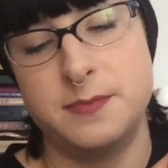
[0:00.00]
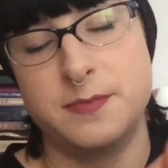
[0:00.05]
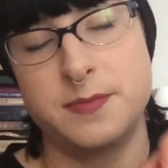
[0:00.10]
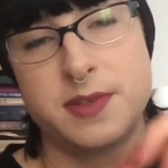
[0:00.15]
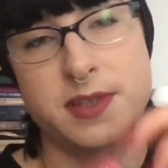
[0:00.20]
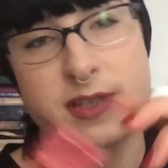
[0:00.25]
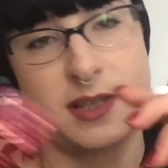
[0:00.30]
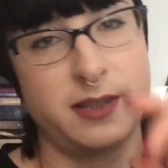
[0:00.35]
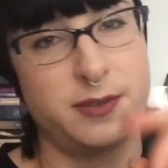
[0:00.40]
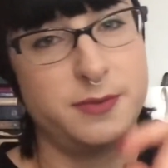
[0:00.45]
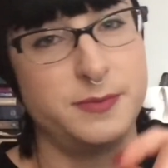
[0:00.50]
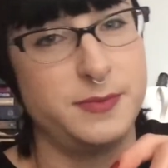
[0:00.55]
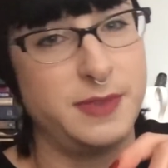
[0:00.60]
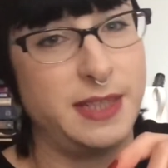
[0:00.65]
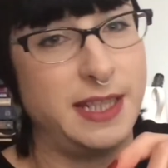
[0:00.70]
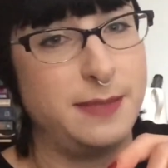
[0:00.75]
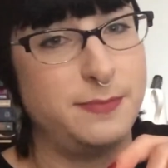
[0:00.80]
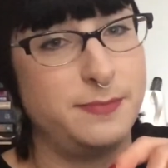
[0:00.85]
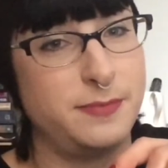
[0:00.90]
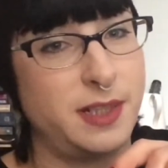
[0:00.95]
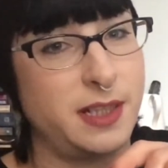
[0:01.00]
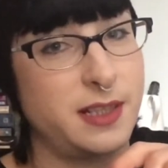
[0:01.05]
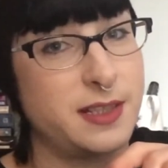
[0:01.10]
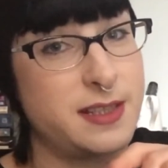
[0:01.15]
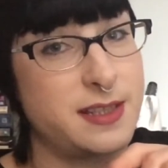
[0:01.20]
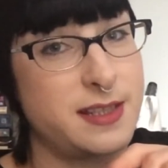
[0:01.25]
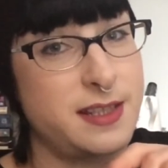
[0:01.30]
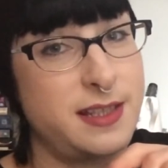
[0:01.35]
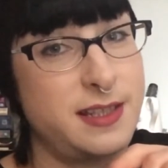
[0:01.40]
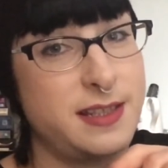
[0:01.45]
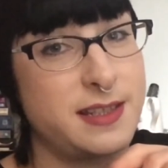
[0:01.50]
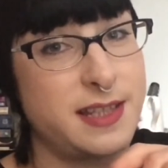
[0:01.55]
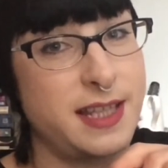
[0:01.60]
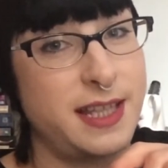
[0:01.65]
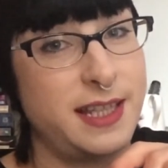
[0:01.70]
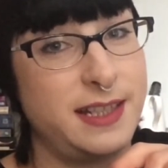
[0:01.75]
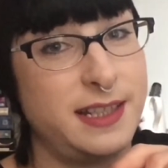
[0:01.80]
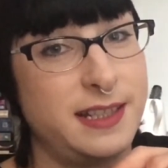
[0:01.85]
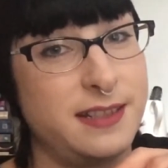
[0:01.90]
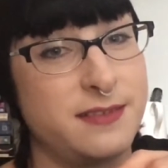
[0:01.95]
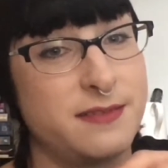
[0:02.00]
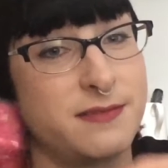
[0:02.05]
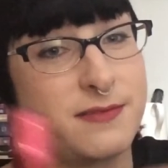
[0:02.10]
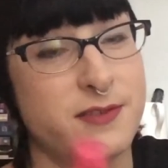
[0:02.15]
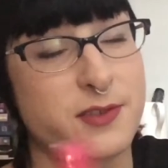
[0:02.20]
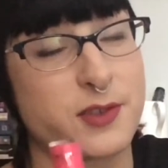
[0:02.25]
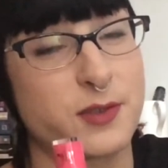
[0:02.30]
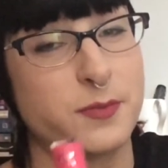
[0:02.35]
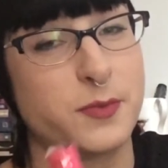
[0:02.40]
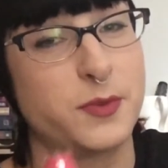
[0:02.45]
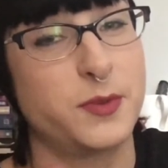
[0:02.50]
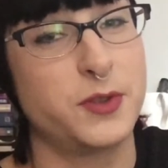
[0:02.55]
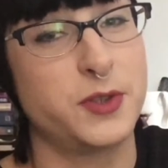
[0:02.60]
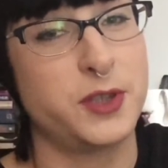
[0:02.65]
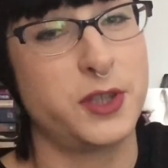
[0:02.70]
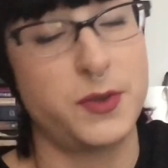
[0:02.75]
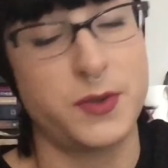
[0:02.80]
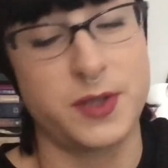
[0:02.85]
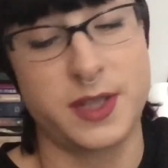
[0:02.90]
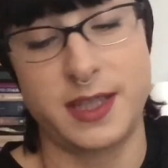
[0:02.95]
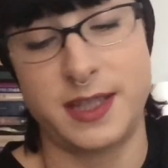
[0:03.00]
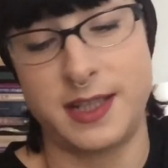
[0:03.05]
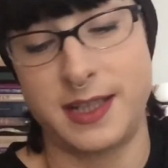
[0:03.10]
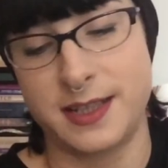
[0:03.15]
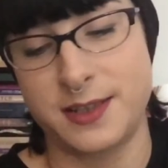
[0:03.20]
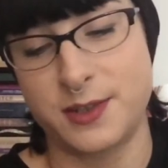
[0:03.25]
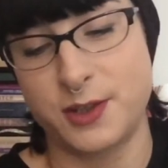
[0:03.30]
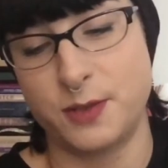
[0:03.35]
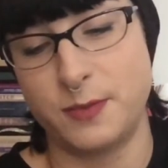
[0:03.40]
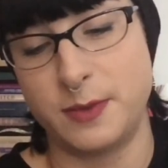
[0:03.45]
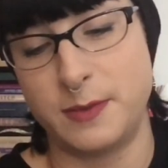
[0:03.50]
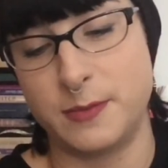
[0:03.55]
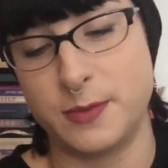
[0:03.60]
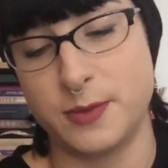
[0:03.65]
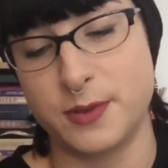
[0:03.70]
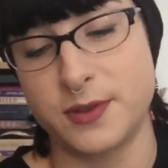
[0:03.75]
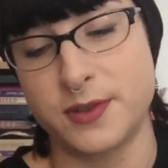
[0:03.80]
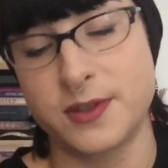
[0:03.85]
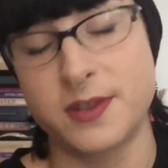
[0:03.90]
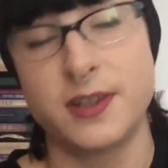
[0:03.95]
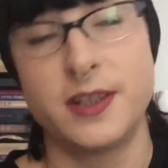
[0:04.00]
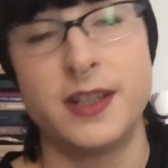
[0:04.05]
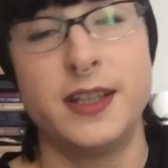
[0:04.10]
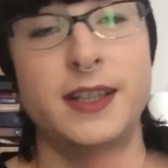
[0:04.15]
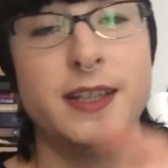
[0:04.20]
So yeah, I can see this getting in some good use in the next coming months.